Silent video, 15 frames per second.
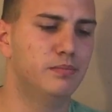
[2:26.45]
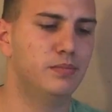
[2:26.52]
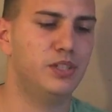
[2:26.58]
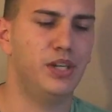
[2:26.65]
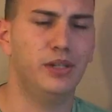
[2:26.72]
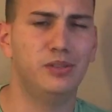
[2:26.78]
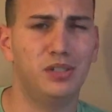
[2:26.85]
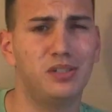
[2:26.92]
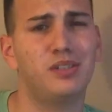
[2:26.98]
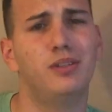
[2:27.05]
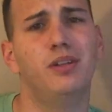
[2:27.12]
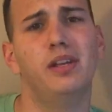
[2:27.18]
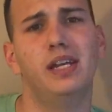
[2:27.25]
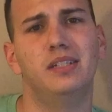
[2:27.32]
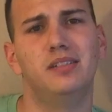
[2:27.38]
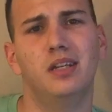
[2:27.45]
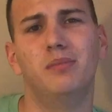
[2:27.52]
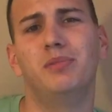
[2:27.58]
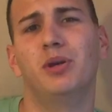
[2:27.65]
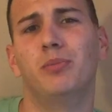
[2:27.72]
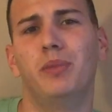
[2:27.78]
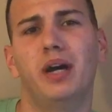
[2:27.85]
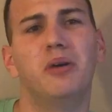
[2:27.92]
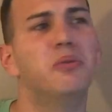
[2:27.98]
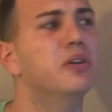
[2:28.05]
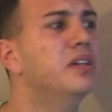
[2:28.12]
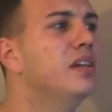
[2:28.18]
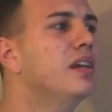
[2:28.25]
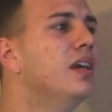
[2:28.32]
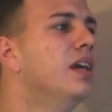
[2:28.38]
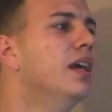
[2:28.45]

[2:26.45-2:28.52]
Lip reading: So just a little heads up, don't buy one.